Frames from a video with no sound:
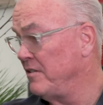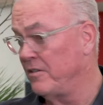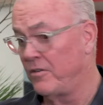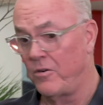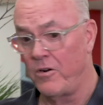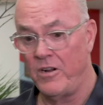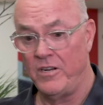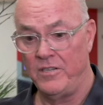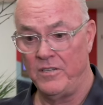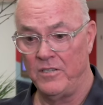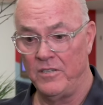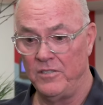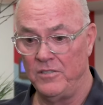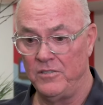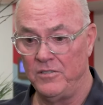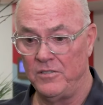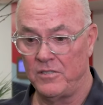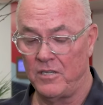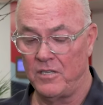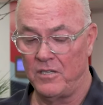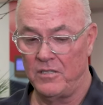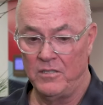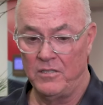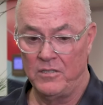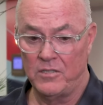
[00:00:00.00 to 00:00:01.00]
The great news
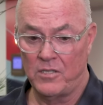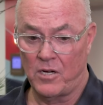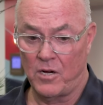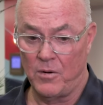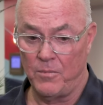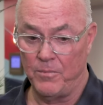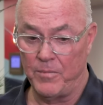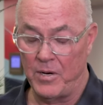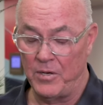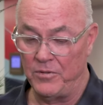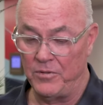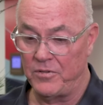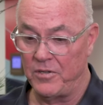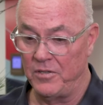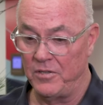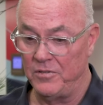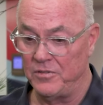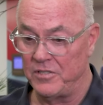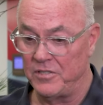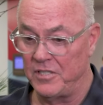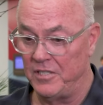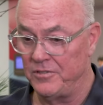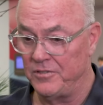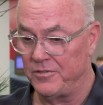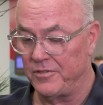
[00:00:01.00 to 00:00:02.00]
on, on both
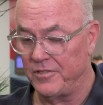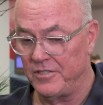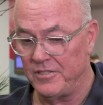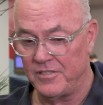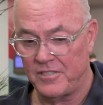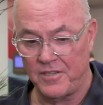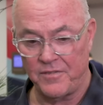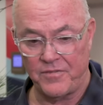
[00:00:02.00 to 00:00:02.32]
those injuries,